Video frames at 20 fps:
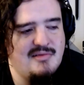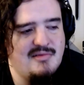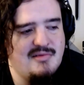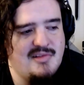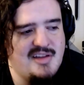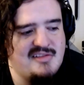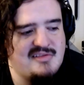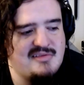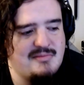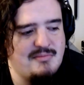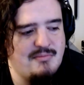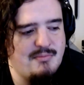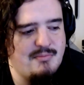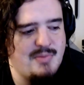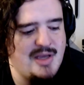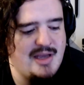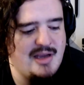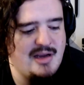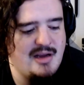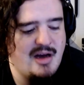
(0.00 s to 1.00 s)
this
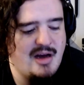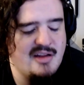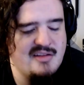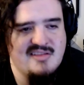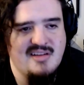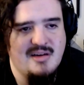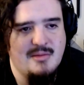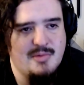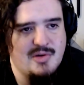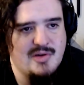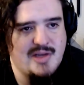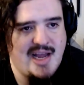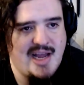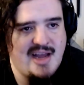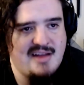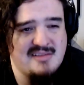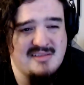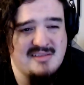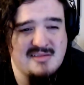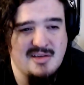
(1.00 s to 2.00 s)
big ensemble
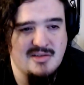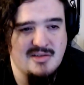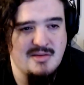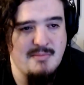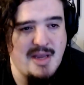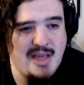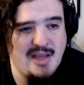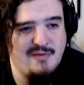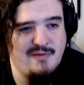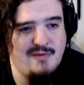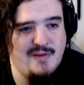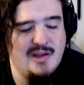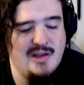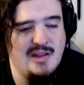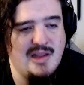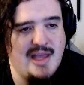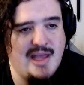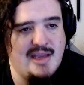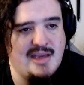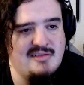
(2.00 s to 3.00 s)
cast and start to make it feel
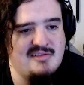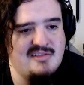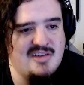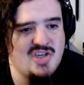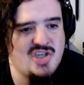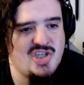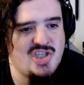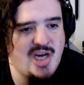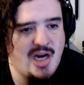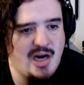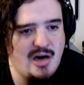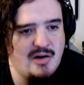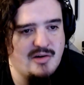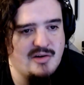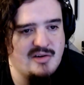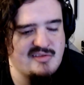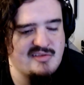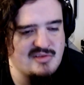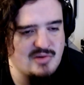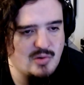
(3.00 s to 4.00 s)
like it's a
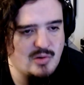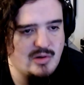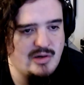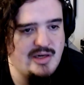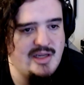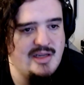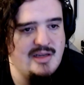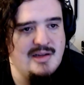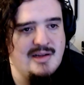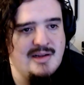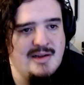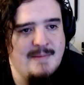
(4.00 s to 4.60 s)
shared story